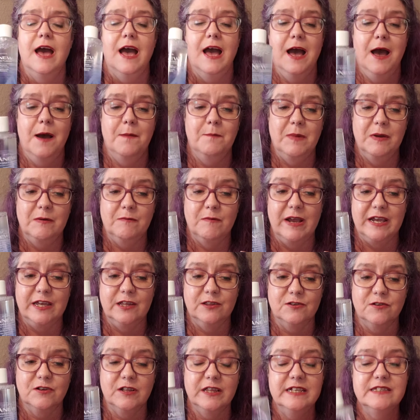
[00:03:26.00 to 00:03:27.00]
uh, my
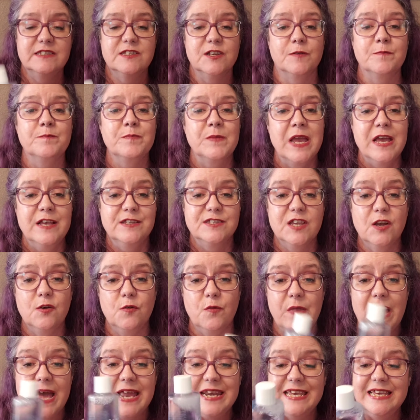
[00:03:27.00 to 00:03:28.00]
regular cleanser.
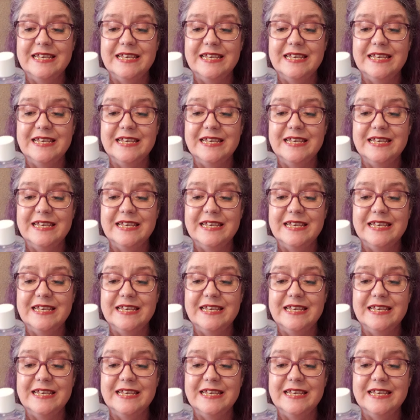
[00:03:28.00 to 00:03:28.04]
So that